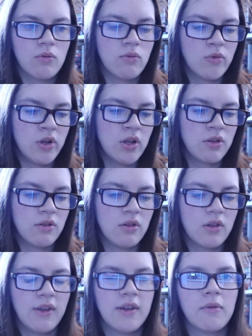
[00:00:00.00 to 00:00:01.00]
reading
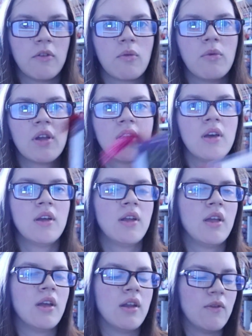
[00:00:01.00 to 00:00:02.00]
Kingdom of the Wicked,
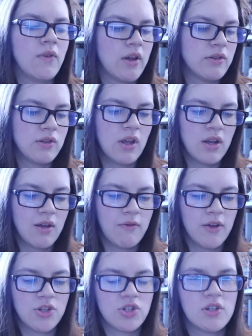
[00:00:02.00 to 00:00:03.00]
and if I end up
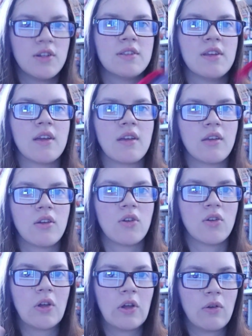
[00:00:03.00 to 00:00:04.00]
finishing it today,
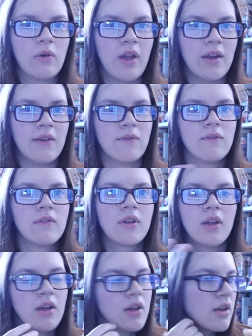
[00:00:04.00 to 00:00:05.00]
great. If
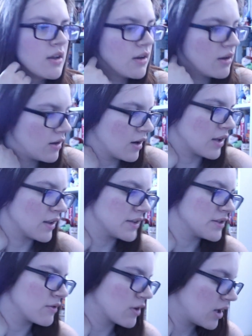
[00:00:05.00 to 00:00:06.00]
not,
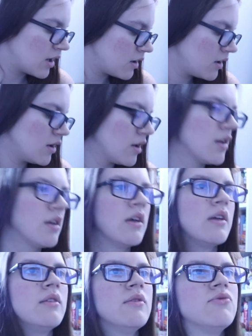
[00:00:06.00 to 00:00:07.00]
that's okay.
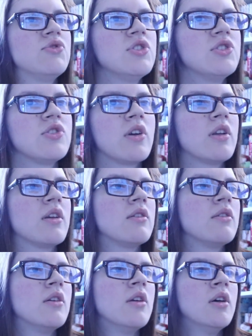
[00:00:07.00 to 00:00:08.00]
Just trying
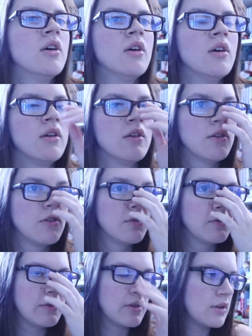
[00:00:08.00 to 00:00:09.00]
to
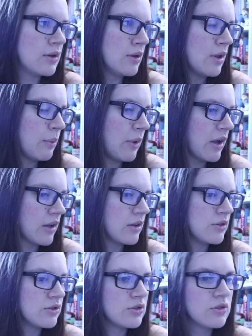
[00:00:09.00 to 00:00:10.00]
get back
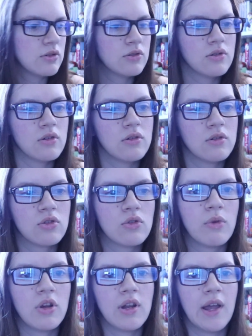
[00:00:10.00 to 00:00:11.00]
in
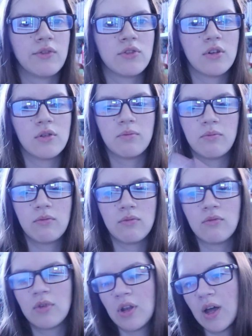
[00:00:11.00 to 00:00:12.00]
terrain after
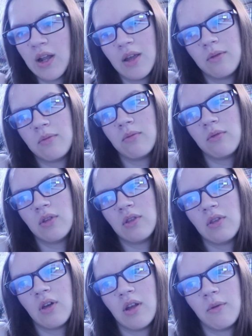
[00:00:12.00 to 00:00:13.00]
not,
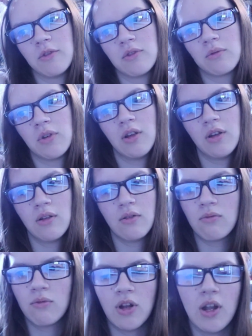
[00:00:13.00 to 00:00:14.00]
not able to read,
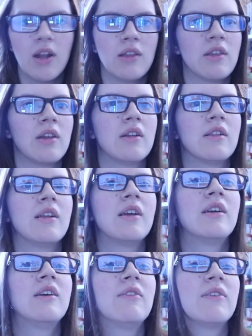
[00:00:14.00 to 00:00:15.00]
read anything else
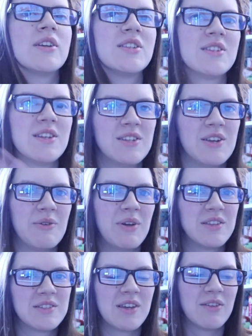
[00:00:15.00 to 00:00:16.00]
first two
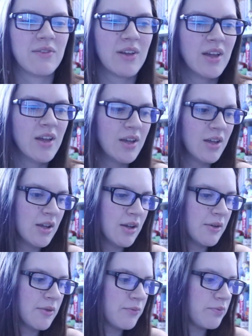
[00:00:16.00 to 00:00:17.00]
weeks of
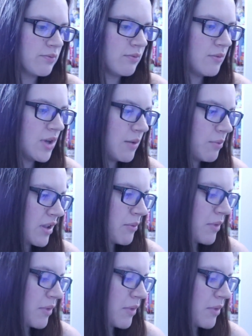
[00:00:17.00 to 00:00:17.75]
May, but